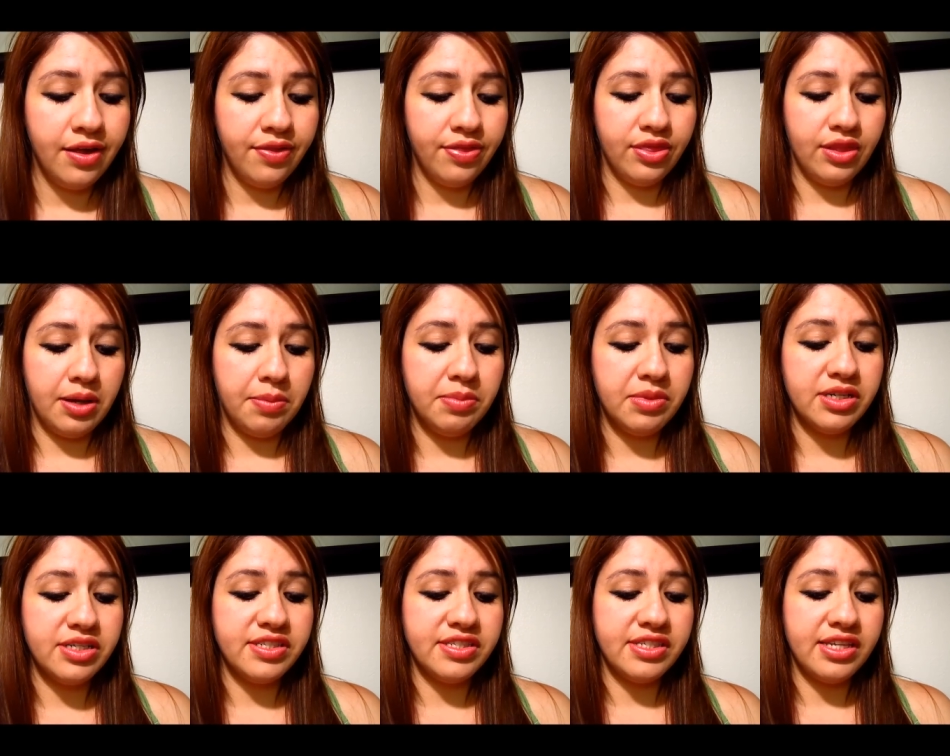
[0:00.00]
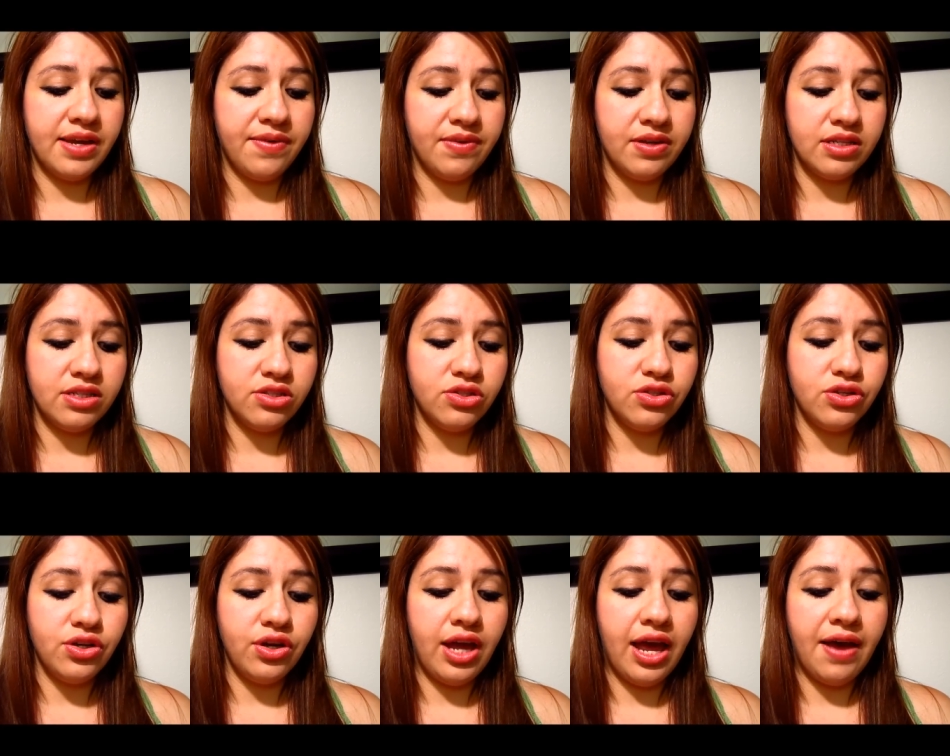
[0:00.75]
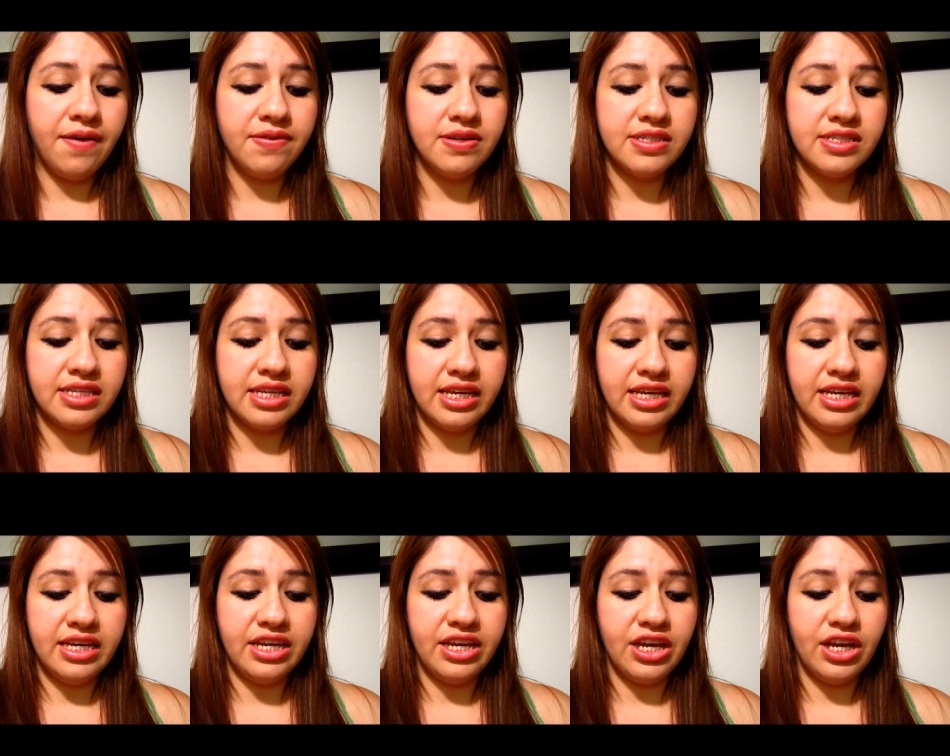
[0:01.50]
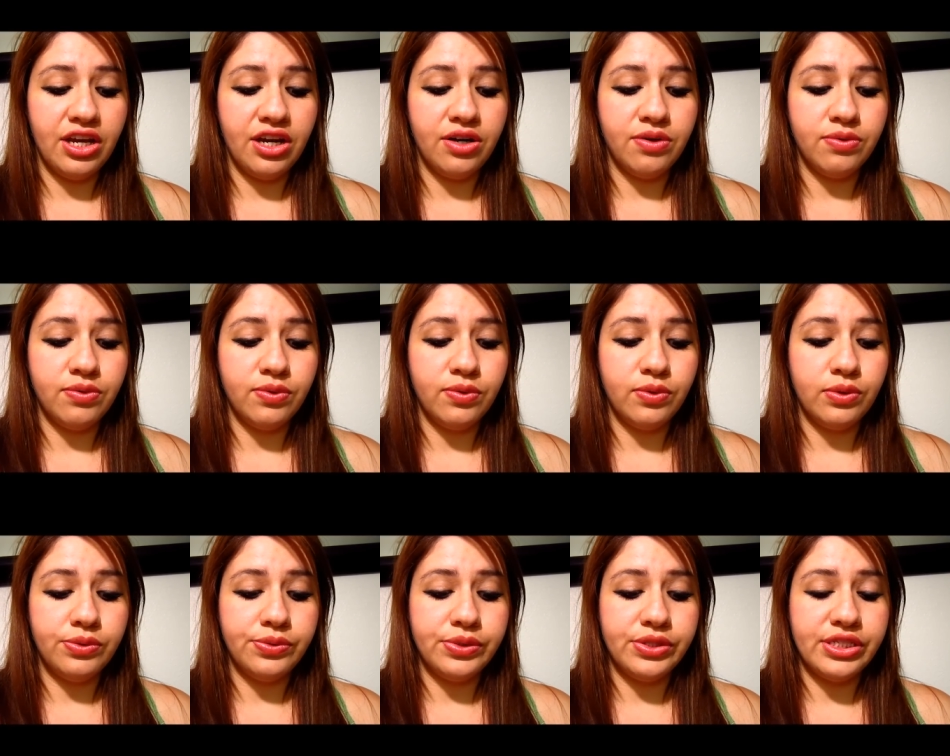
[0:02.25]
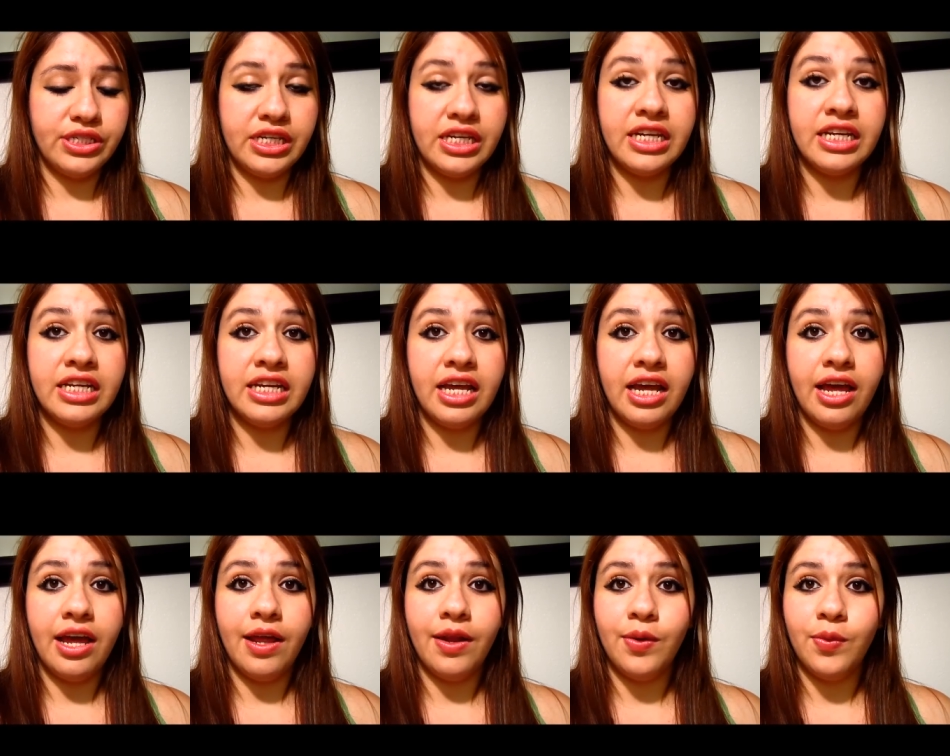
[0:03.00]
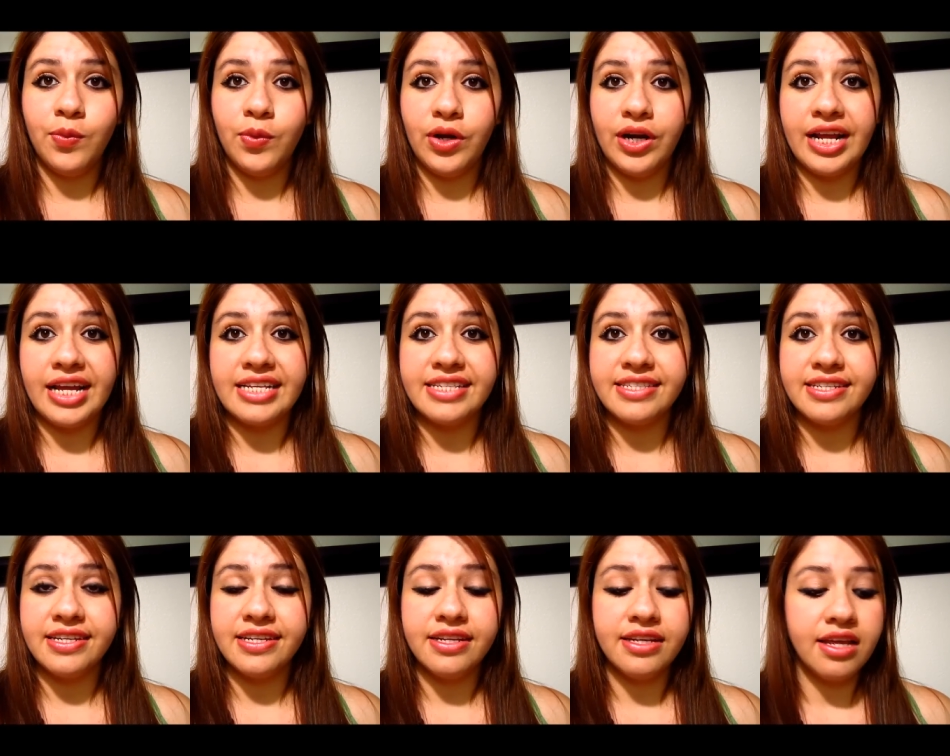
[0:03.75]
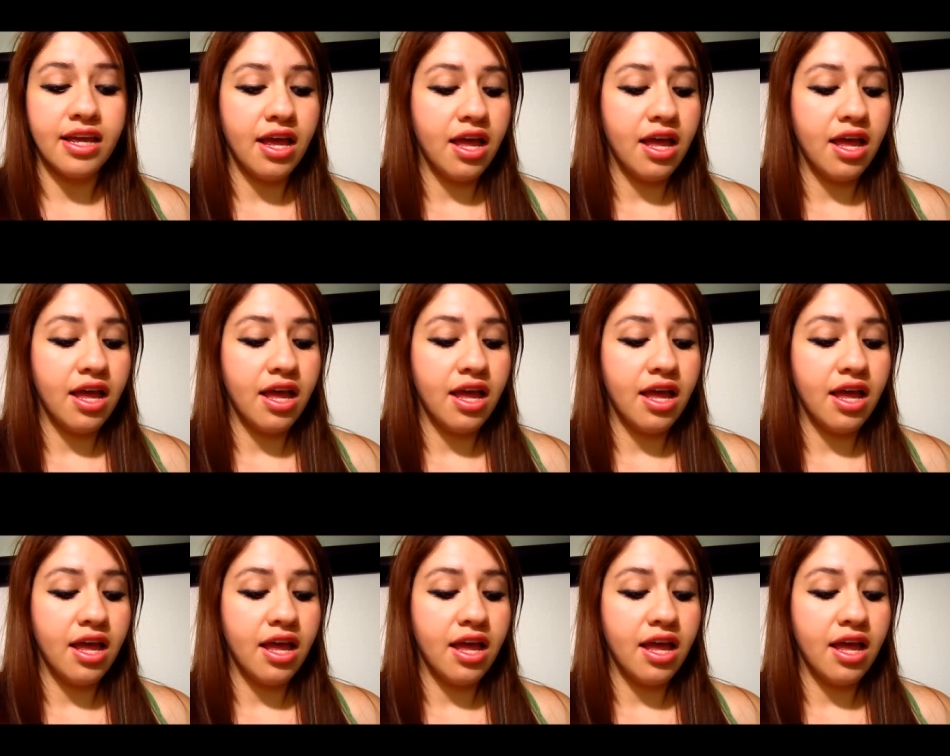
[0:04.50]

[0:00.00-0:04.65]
Number 7, do you have a skincare routine, and what is it?